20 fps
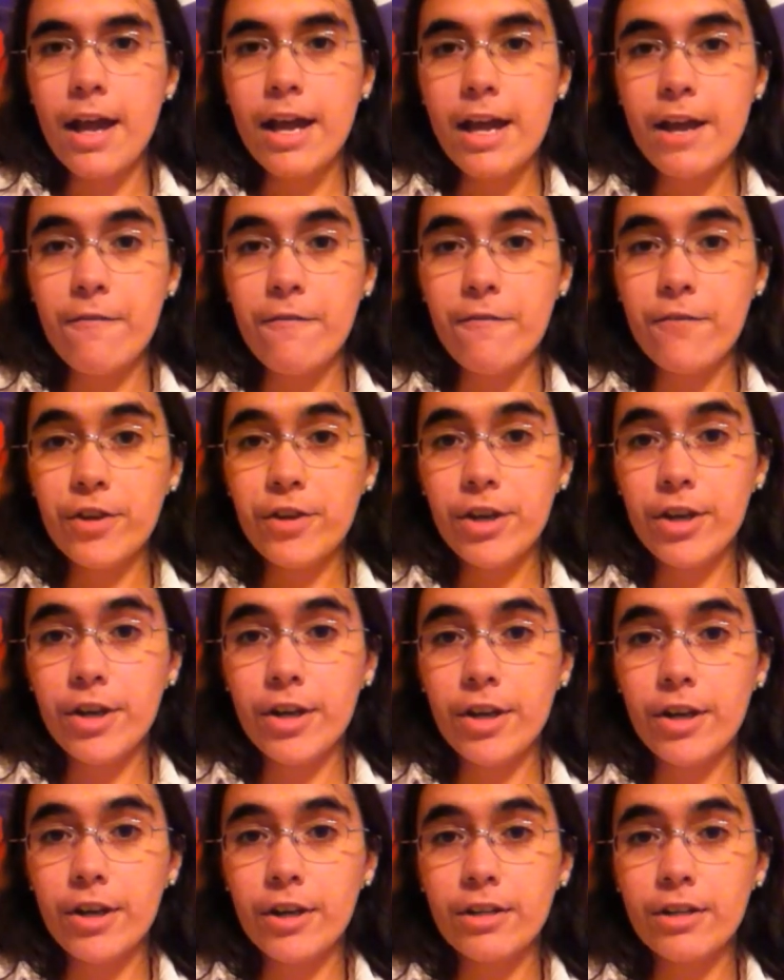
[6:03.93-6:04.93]
If
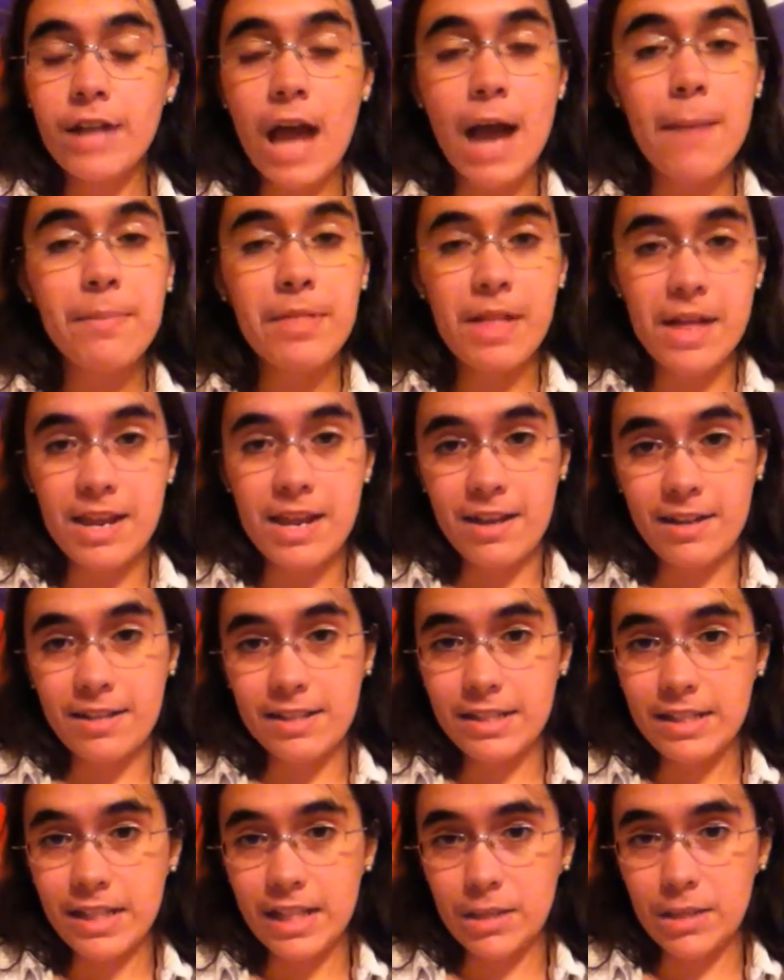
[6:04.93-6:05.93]
you're not planning
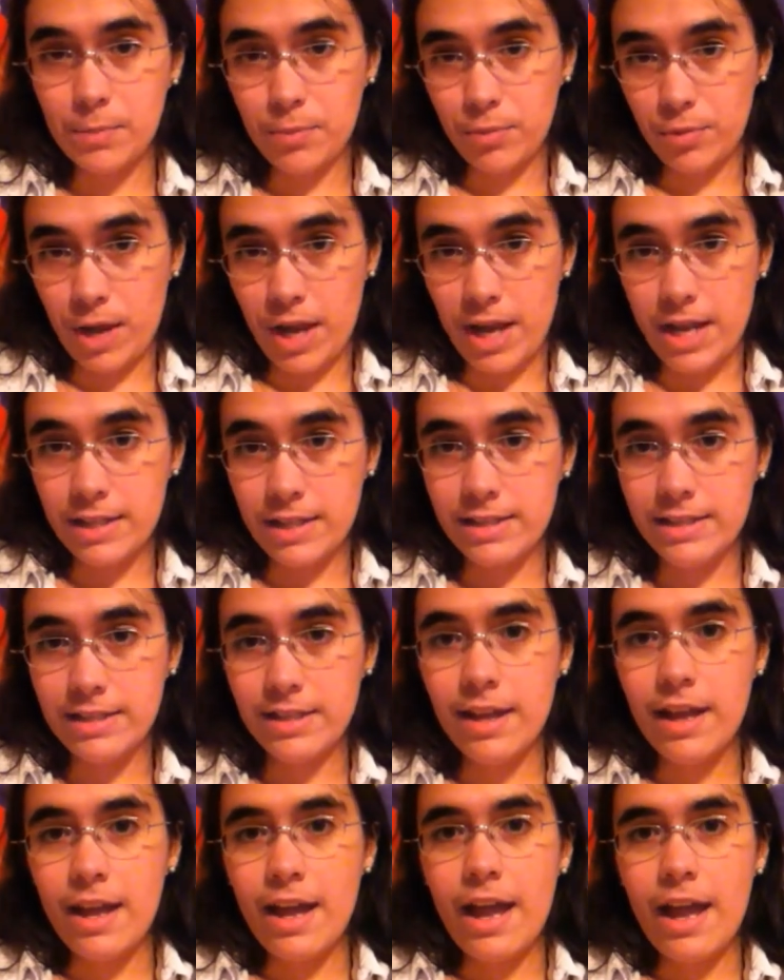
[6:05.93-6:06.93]
on seeing the parades
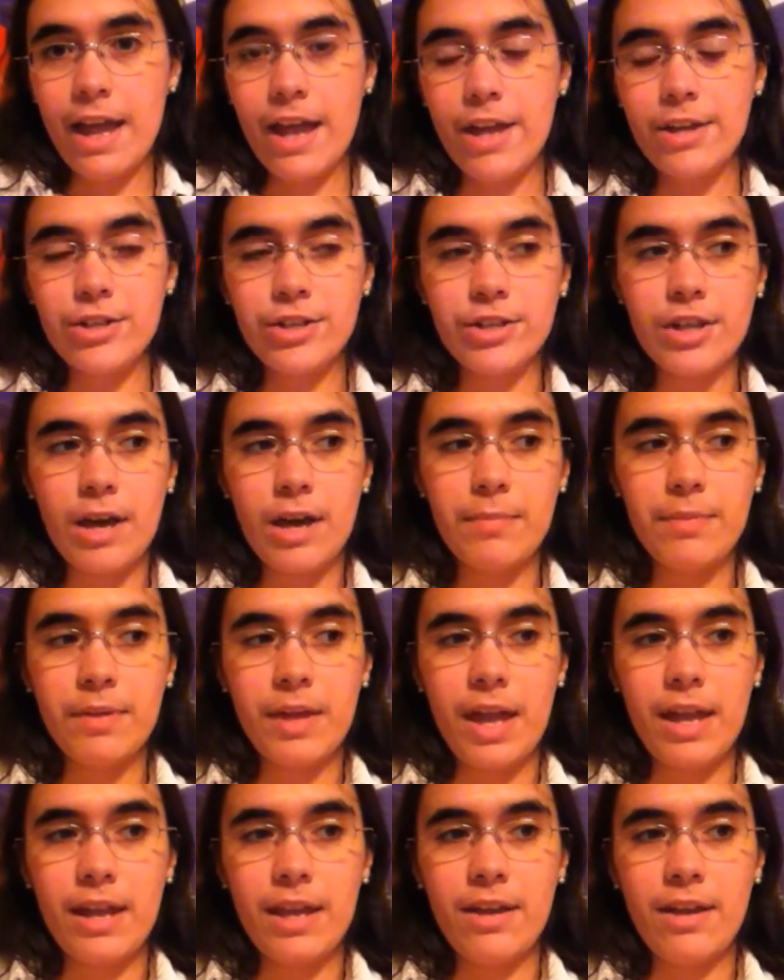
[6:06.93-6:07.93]
and you're not
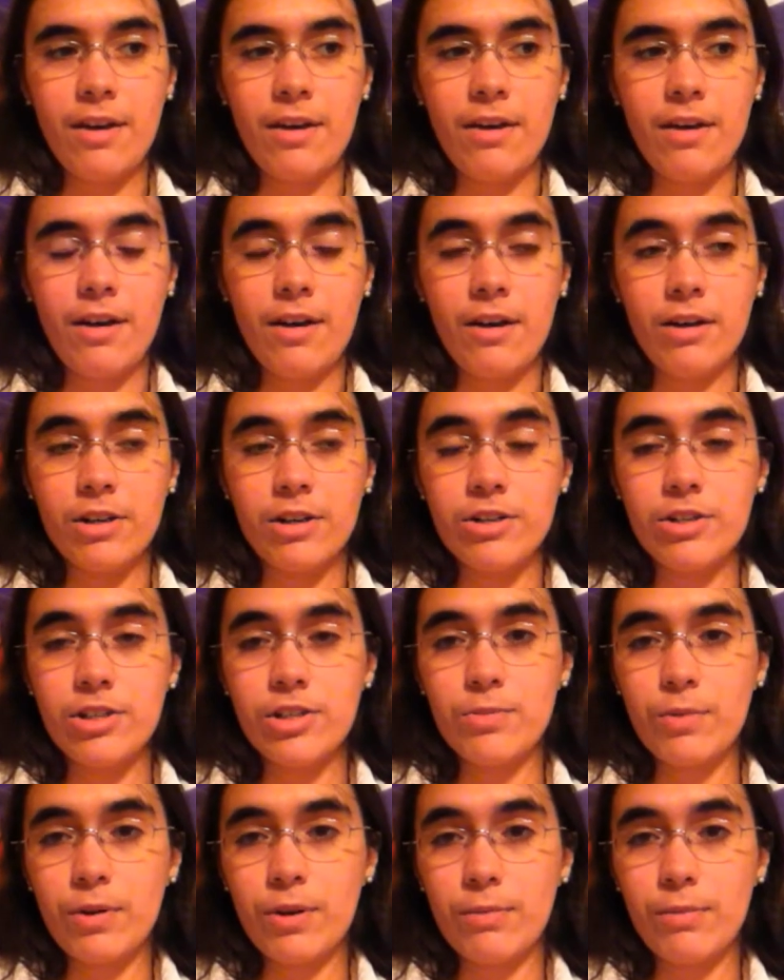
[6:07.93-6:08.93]
planning or you
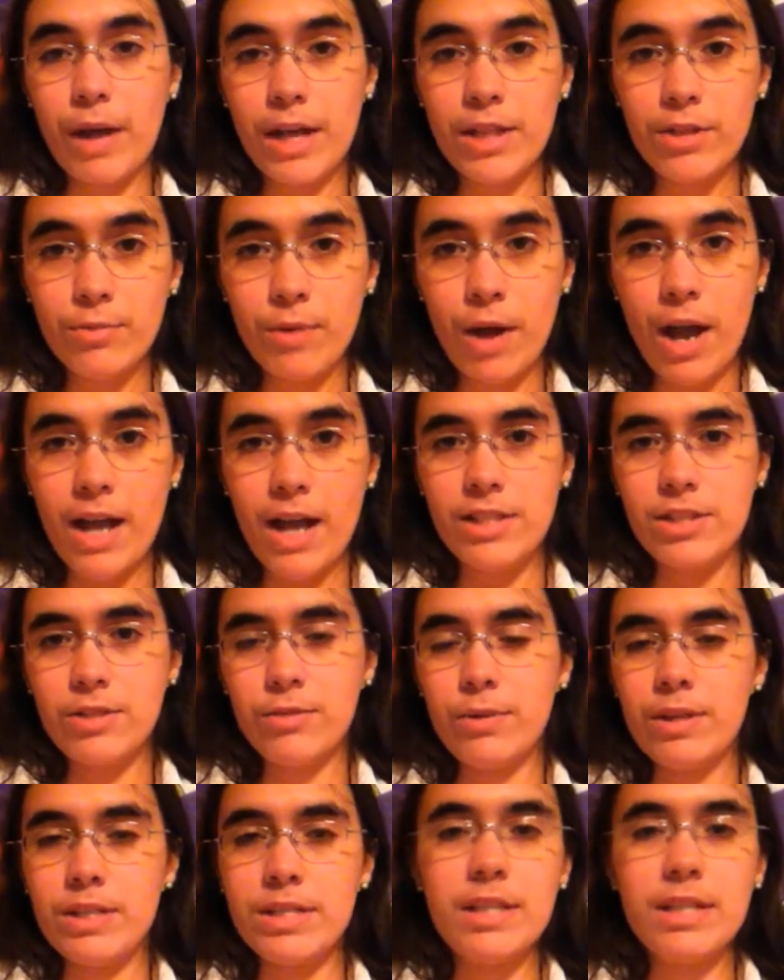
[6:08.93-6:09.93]
just want to ride the rides and
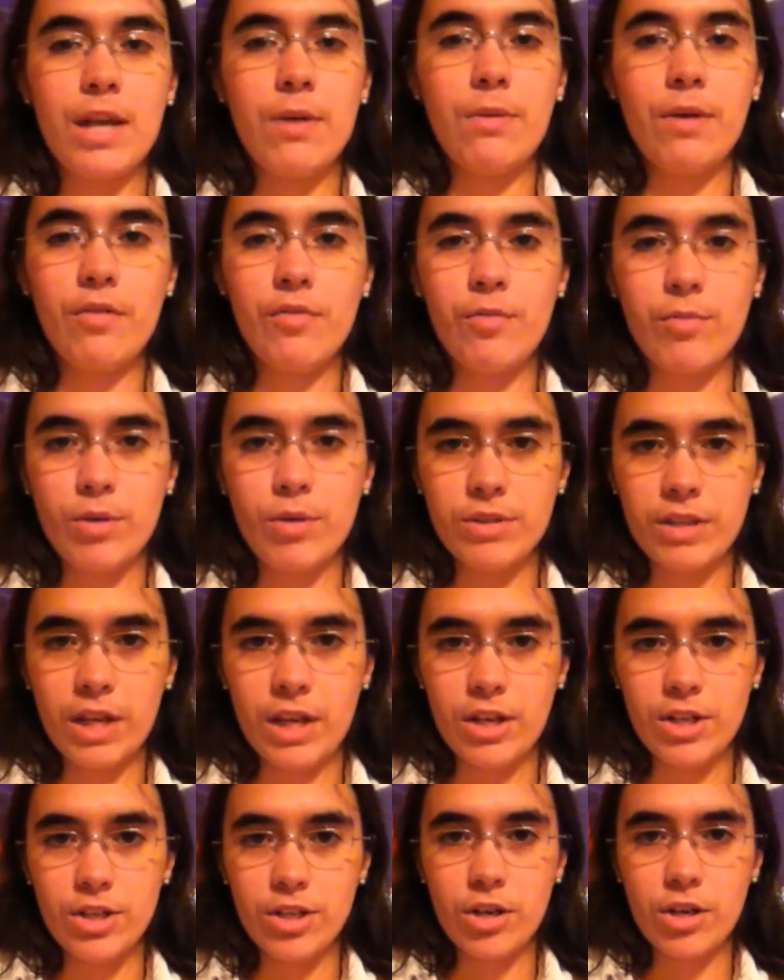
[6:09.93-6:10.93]
you want to stay away from those
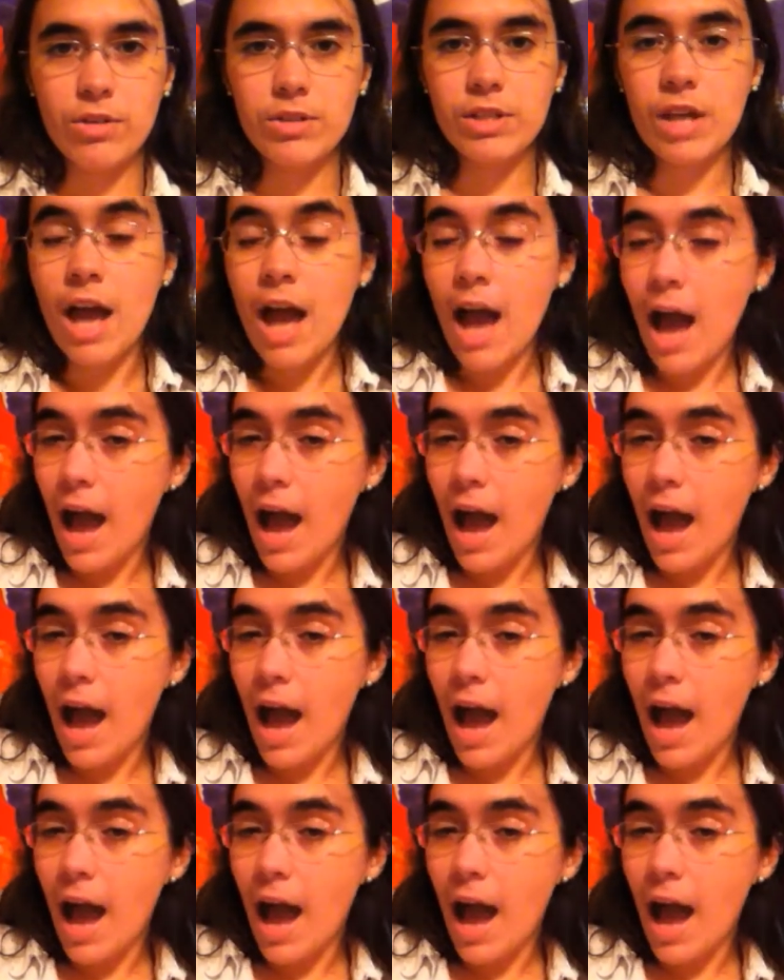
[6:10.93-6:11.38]
kind of shows,